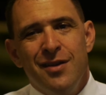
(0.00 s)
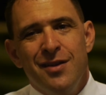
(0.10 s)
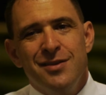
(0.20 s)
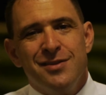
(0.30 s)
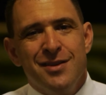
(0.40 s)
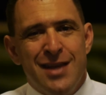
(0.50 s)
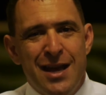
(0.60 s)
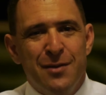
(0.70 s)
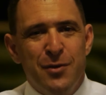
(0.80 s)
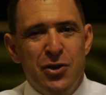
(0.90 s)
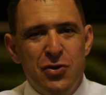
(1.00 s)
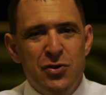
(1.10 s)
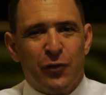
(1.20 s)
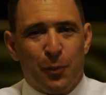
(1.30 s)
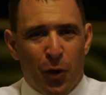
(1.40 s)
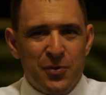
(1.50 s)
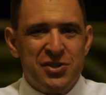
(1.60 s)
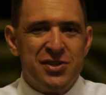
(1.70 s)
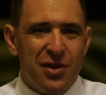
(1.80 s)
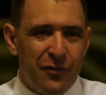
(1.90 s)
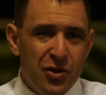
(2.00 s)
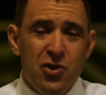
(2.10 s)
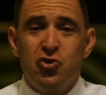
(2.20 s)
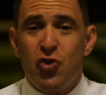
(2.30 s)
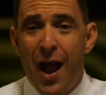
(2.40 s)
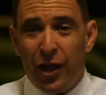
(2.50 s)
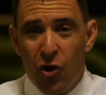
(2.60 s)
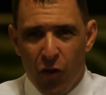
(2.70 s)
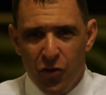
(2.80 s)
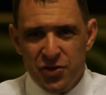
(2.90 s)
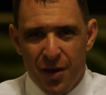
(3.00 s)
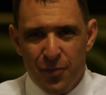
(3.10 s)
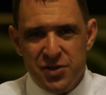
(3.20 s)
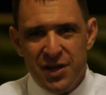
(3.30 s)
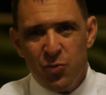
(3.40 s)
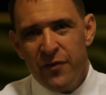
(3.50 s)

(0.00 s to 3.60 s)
is intended to be used for purposes of tracking all those numbers.